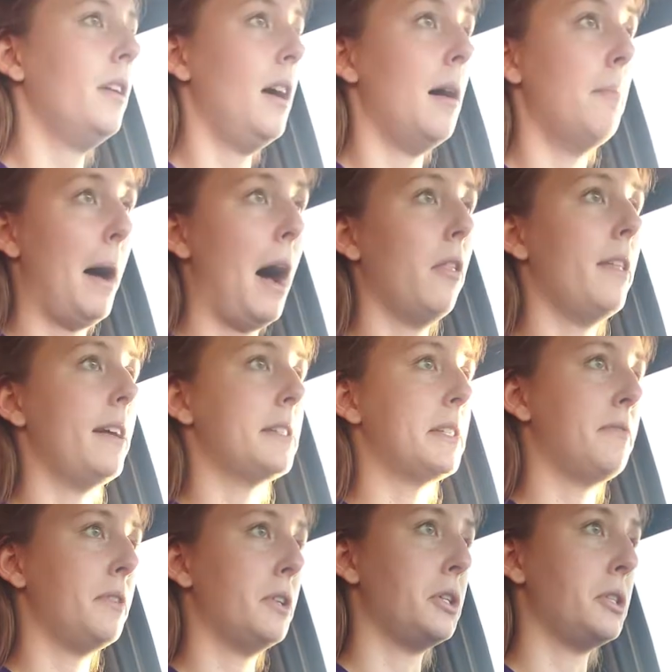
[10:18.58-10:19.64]
about this
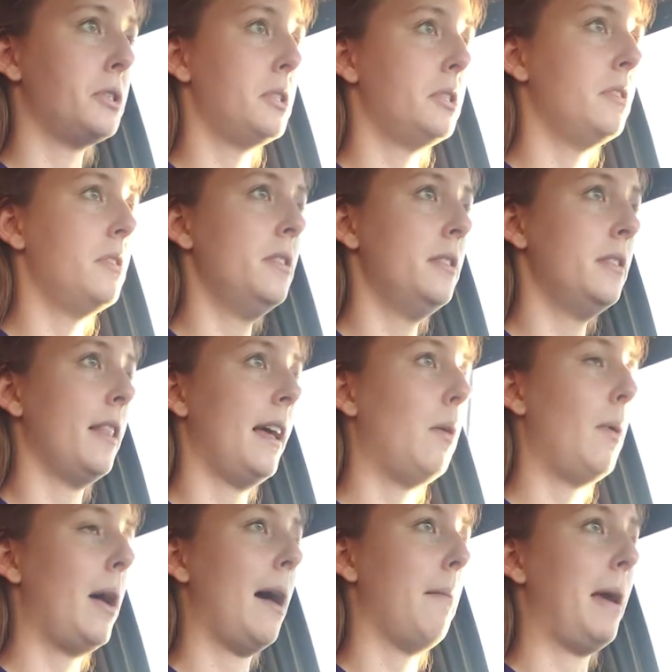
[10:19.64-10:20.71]
first, so that
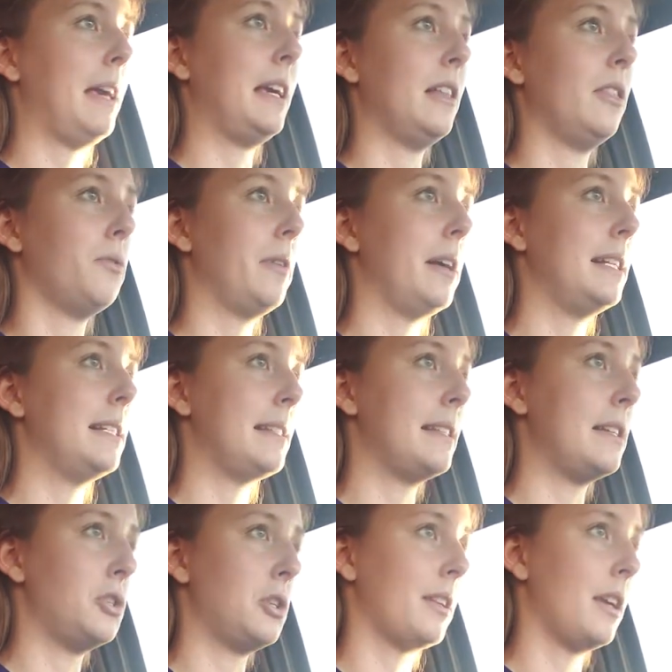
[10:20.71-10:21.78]
way I'm making the right
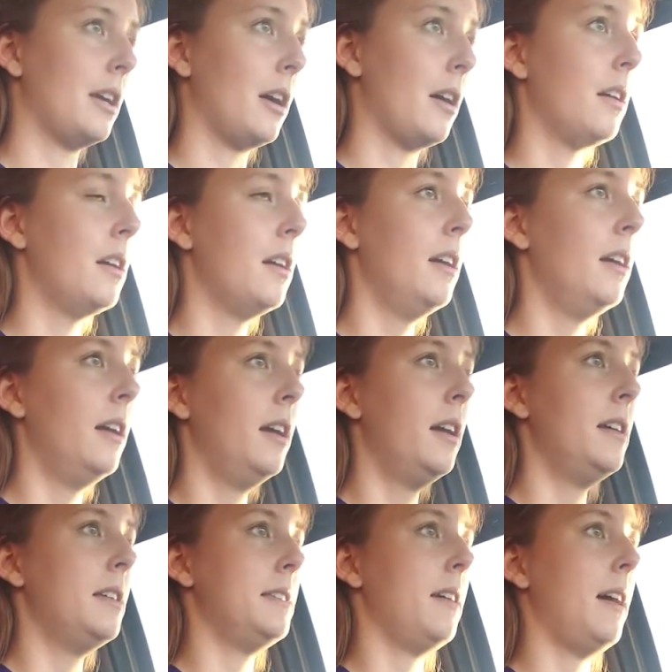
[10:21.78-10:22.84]
decision here.
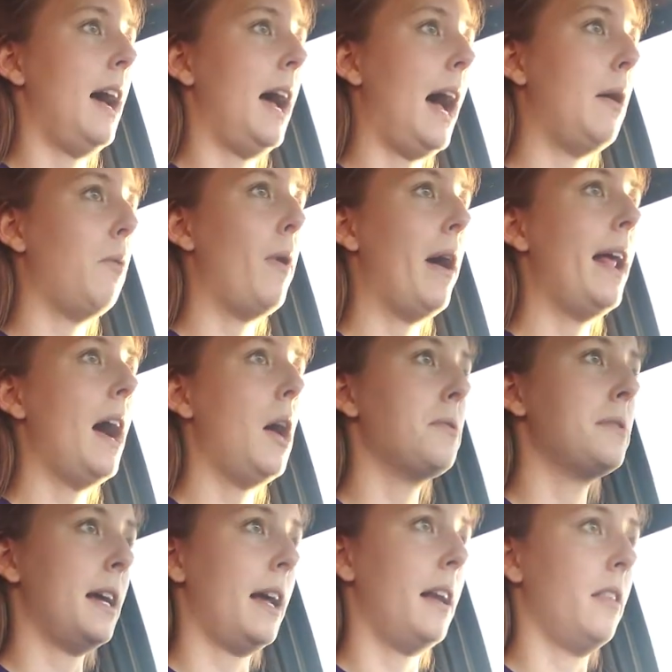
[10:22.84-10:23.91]
So I went
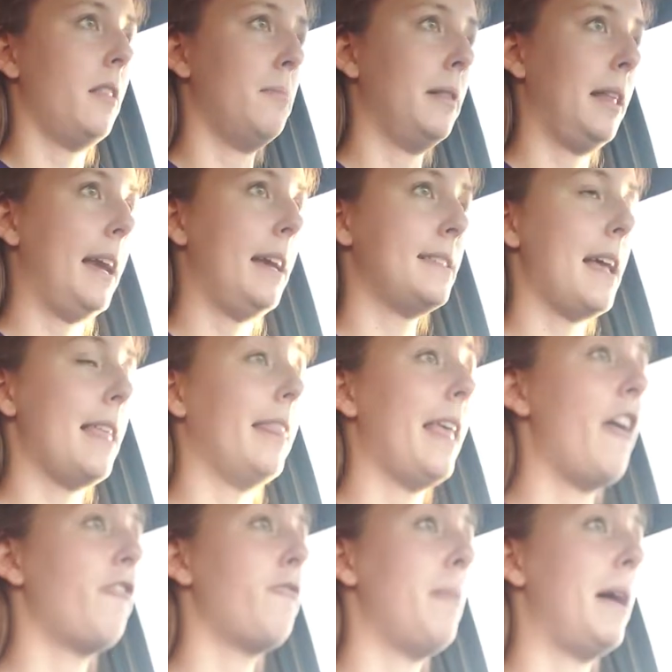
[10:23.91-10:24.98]
outside of the place. I
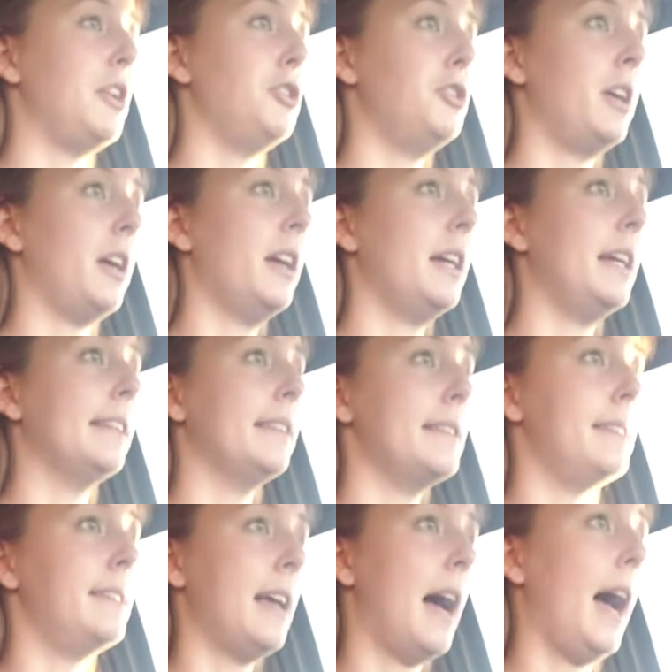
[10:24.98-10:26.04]
left my shit
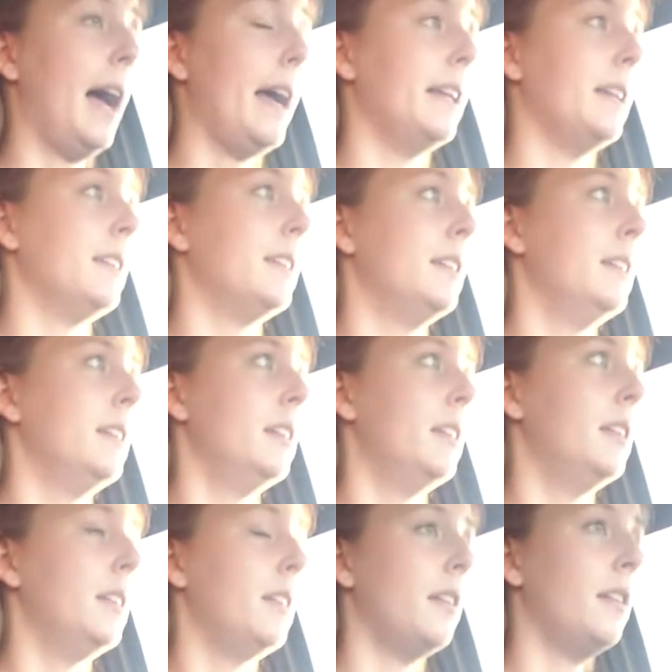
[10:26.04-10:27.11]
inside
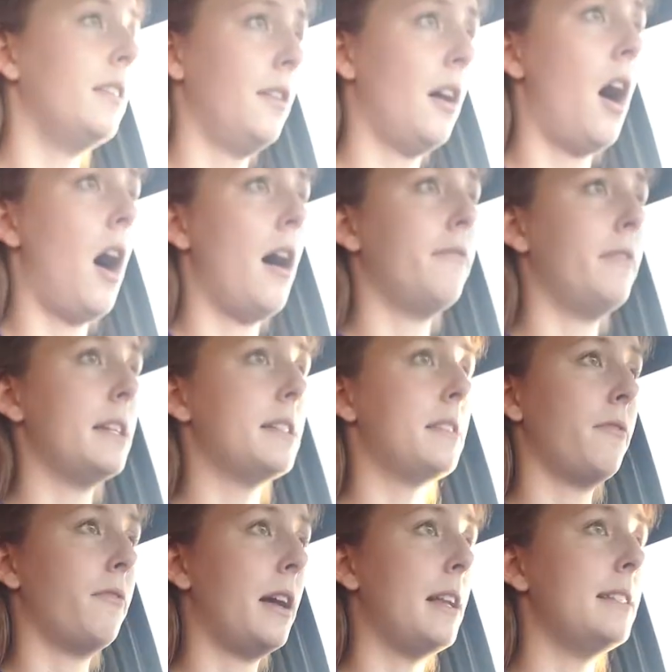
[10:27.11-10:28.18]
the office,
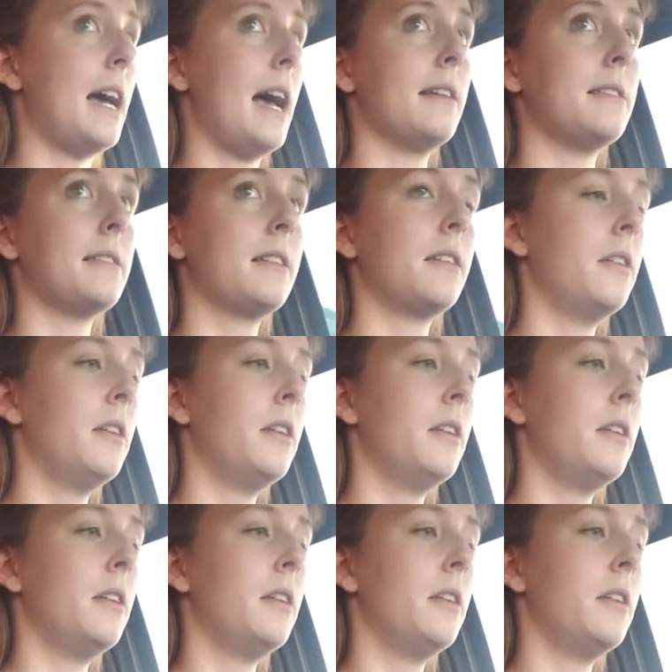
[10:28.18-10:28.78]
the front desk,